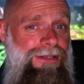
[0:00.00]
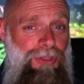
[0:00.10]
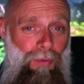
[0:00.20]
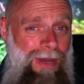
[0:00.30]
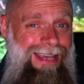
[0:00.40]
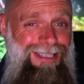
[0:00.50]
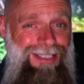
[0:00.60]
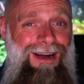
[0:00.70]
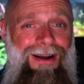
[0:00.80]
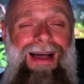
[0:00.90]
and so we
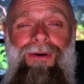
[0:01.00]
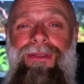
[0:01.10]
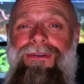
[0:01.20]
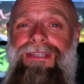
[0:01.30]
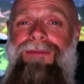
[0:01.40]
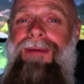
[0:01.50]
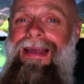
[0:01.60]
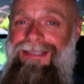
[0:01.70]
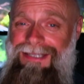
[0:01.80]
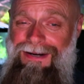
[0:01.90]
start out using
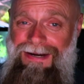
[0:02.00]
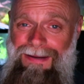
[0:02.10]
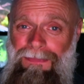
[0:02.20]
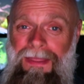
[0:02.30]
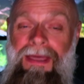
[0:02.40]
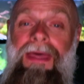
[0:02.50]
bacteria.